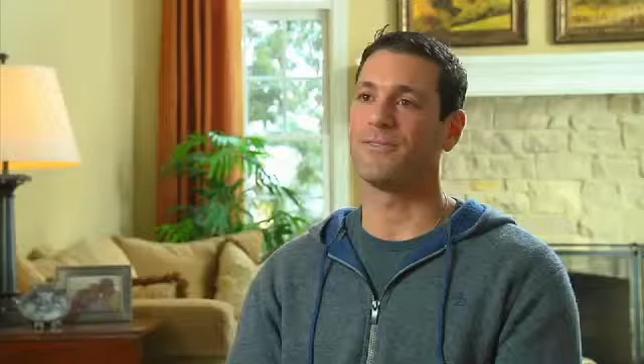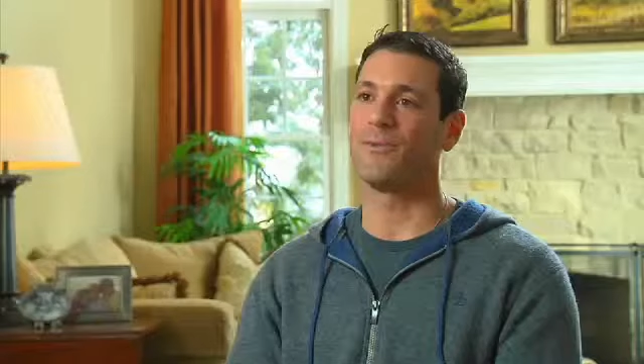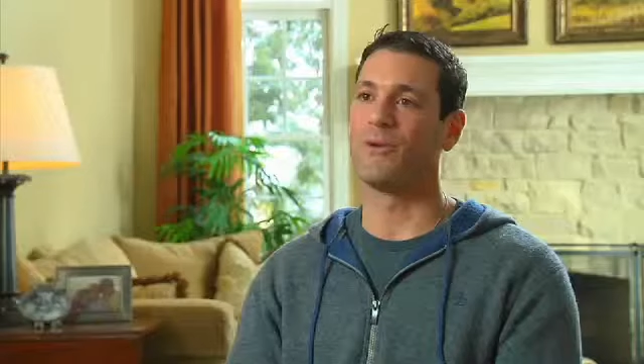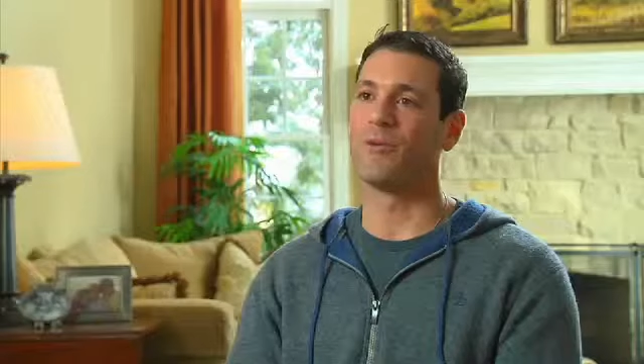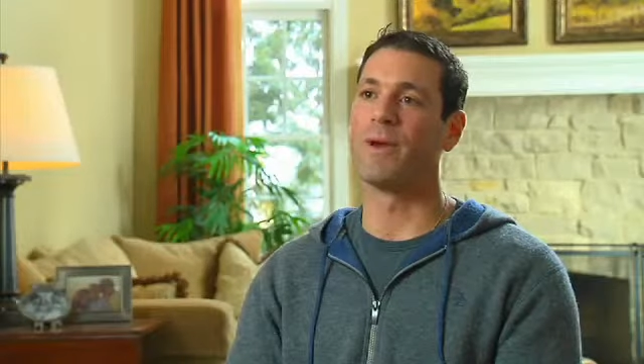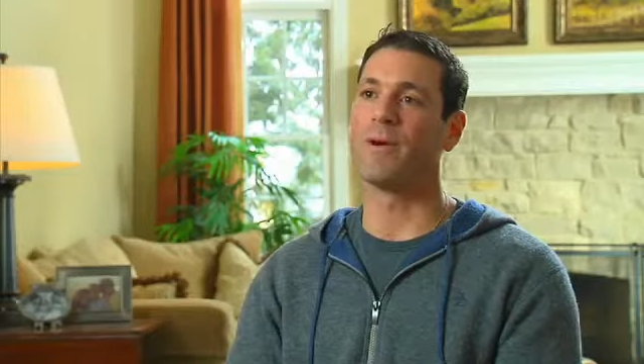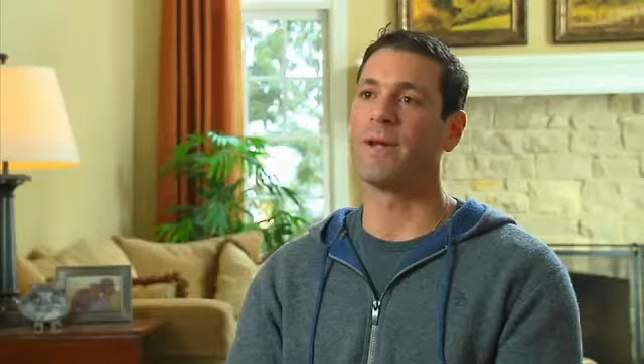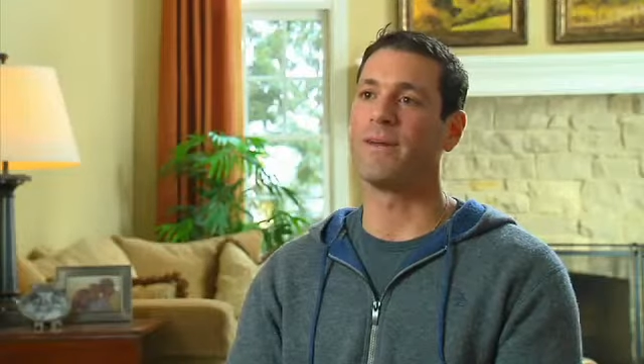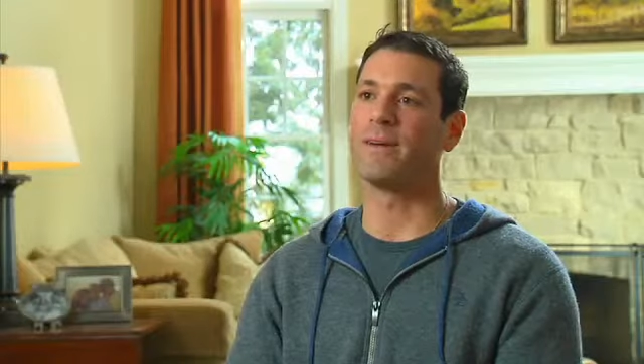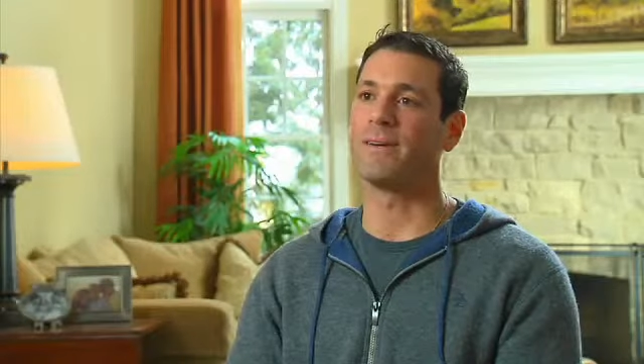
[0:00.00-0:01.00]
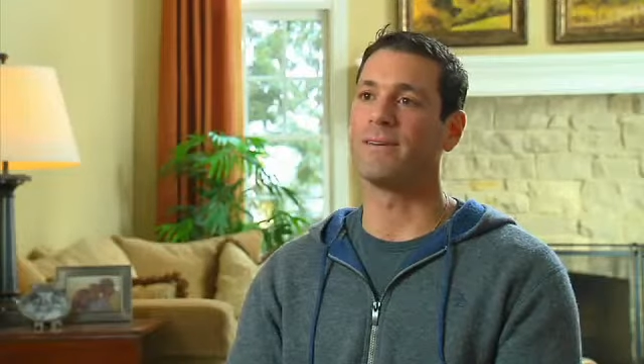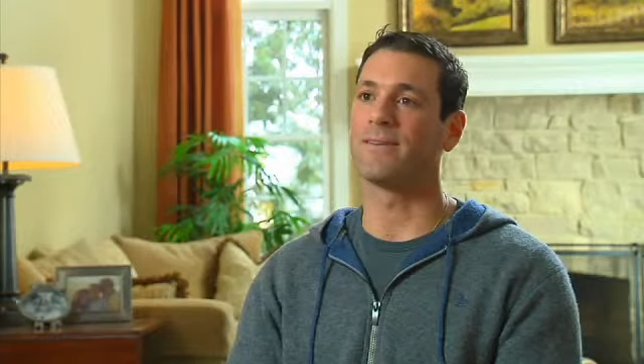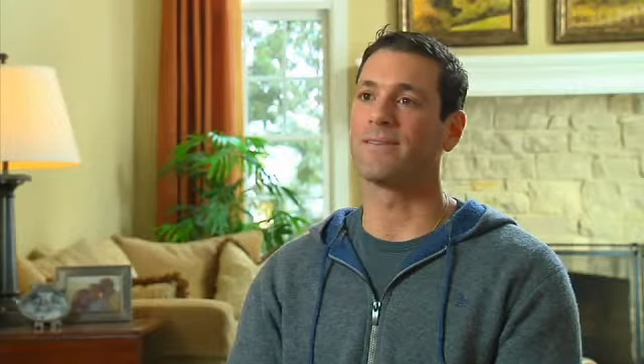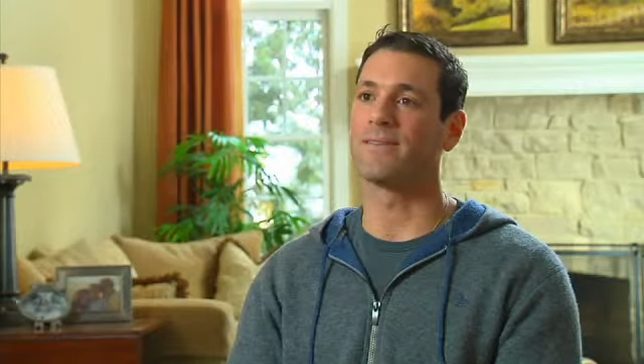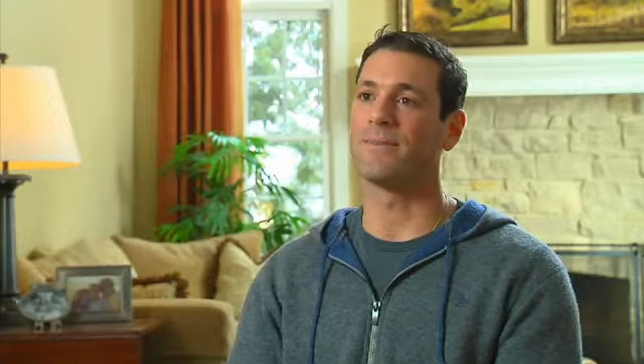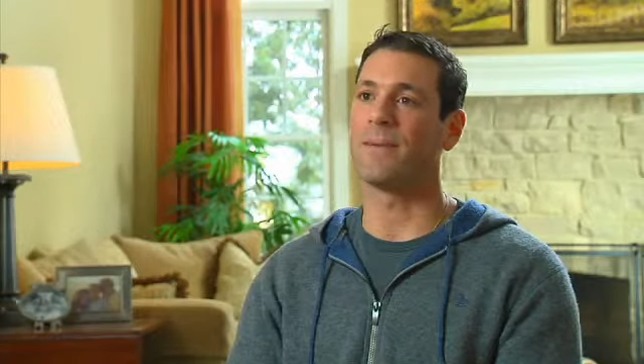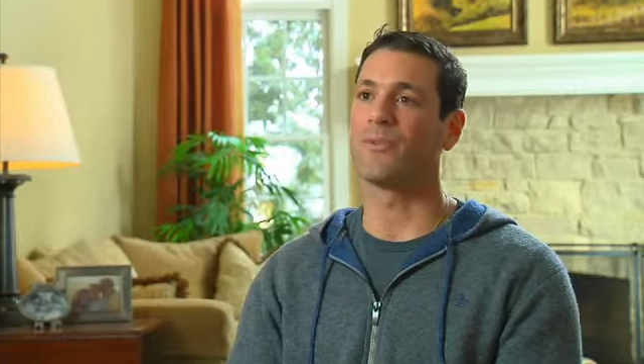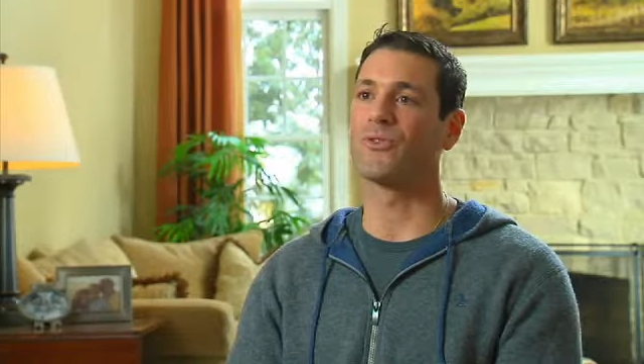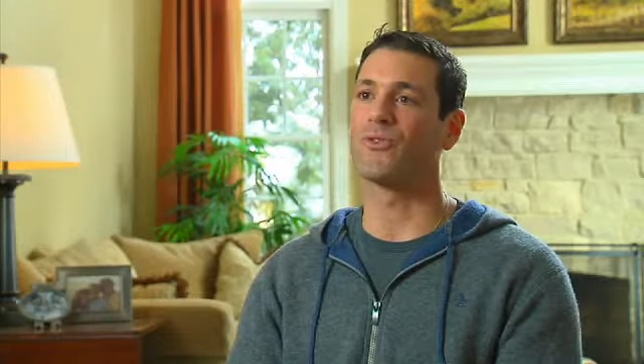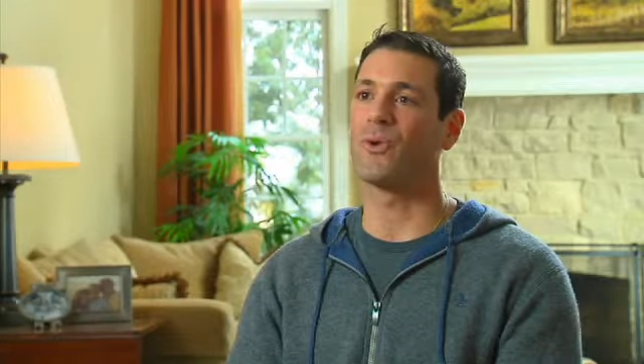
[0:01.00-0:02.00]
We were married uh,
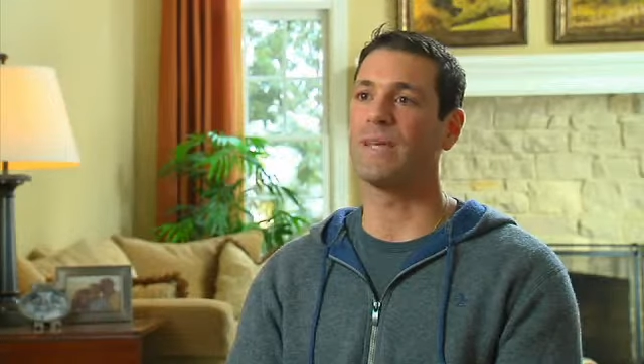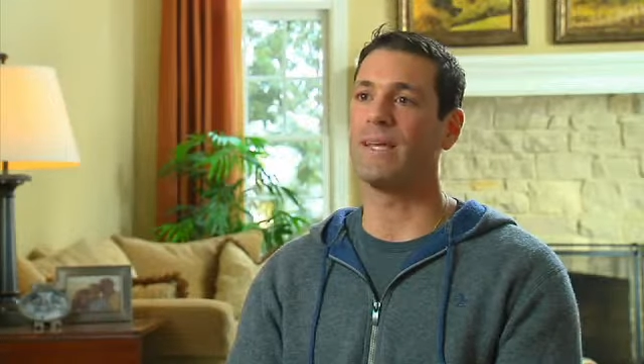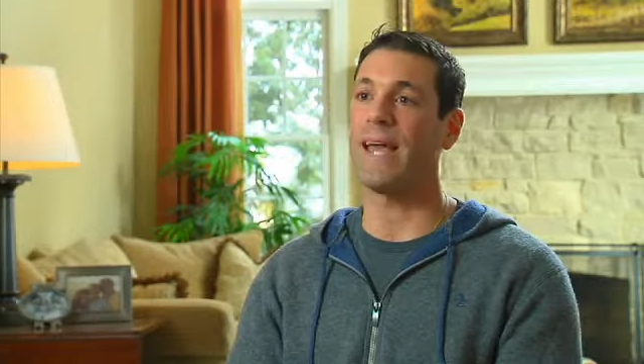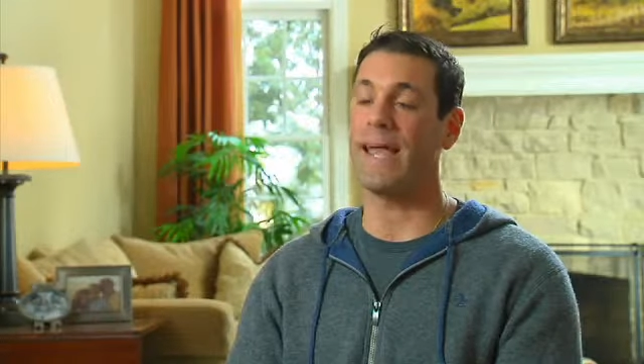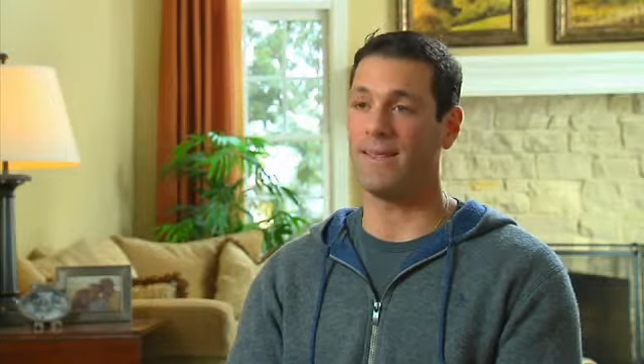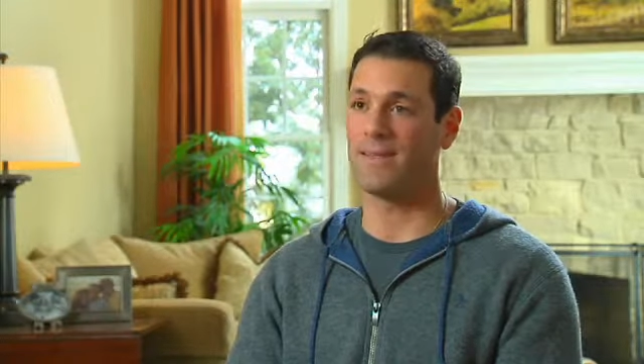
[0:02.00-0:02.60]
September twenty-eighth.